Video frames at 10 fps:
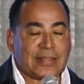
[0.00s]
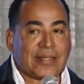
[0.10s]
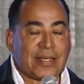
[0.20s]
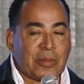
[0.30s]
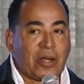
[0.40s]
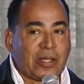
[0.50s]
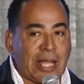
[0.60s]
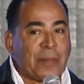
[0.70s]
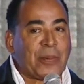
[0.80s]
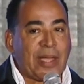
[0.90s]
Come on,
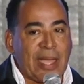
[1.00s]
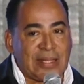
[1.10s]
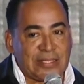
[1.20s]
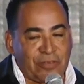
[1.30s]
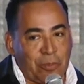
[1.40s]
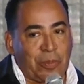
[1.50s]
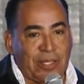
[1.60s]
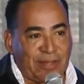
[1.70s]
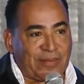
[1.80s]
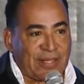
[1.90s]
clap your hands if you
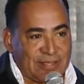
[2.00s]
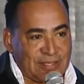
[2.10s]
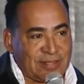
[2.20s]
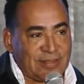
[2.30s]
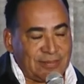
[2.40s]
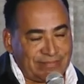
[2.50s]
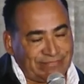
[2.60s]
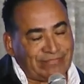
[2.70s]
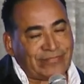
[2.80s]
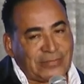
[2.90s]
believe this.
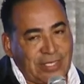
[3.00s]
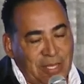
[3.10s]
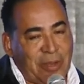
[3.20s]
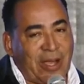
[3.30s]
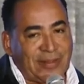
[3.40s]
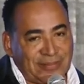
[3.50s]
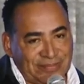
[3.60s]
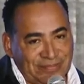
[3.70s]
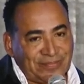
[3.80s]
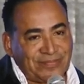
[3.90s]
Come on,
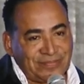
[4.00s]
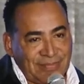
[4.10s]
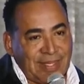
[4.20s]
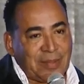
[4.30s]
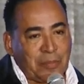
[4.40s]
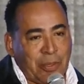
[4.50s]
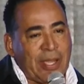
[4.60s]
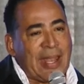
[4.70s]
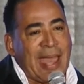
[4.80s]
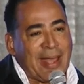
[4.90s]
bring
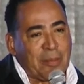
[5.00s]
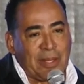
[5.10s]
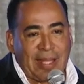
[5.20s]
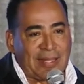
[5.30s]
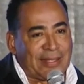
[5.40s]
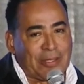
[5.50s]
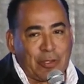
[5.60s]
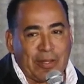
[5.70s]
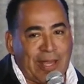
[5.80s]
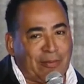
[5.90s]
it out of me like they
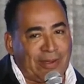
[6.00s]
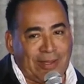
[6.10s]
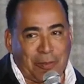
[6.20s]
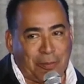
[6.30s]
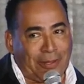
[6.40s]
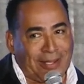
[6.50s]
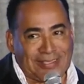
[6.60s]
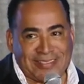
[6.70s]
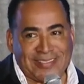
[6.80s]
do in every other place.